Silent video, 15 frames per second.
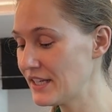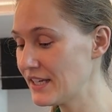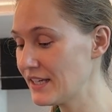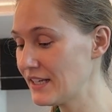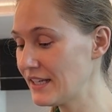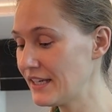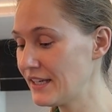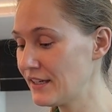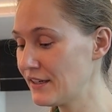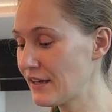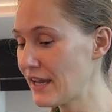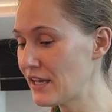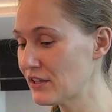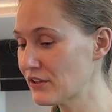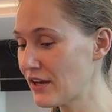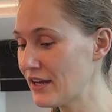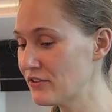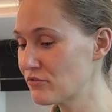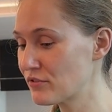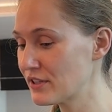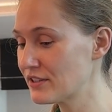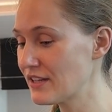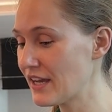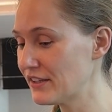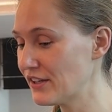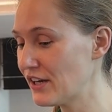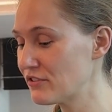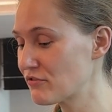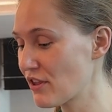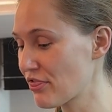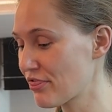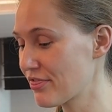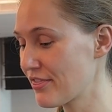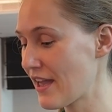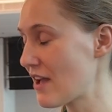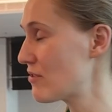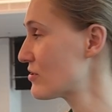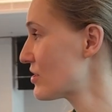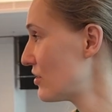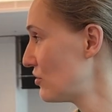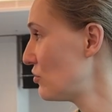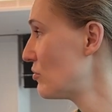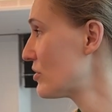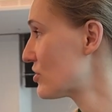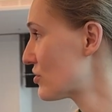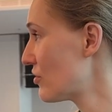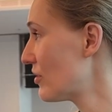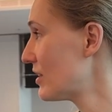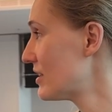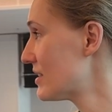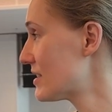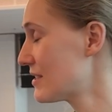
nearly 800, 900,000 US yeah. dollars.